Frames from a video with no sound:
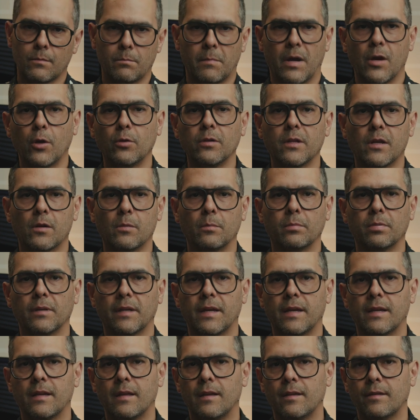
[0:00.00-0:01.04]
my only
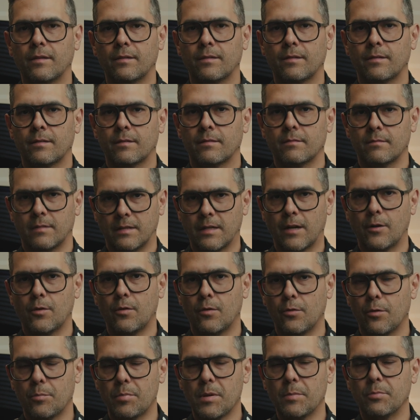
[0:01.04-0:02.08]
complaint is, and I know
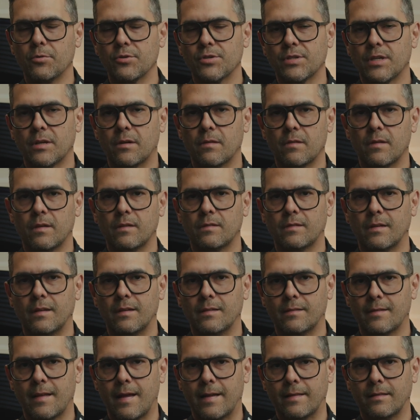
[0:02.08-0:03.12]
other people share this,
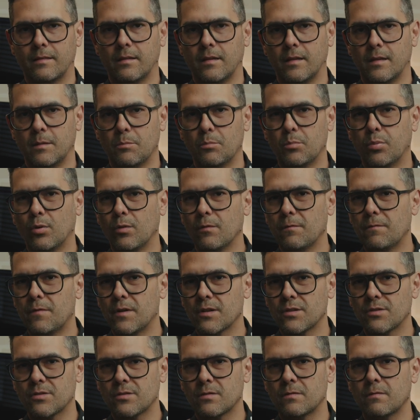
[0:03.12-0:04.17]
is that the pull
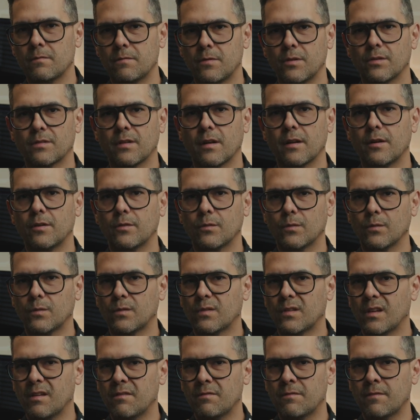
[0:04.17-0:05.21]
function feels a little too
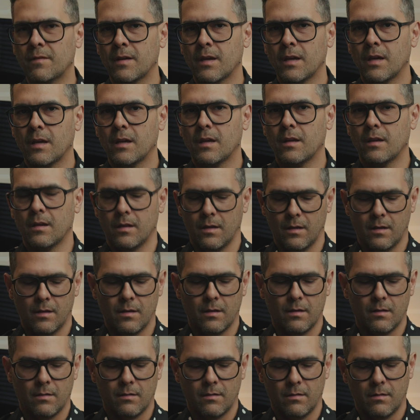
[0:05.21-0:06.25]
stiff.
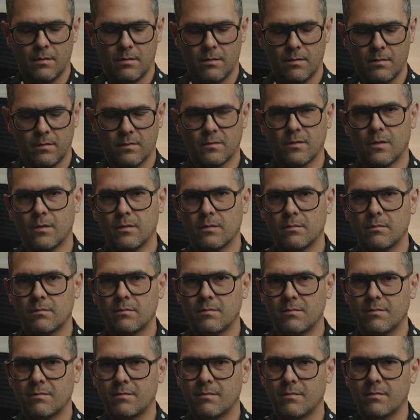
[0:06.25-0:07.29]
So
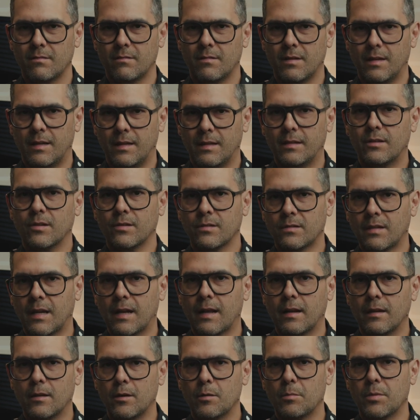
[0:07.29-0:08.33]
it does take
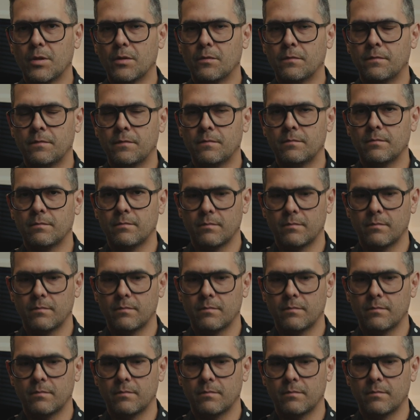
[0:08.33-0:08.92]
a little bit of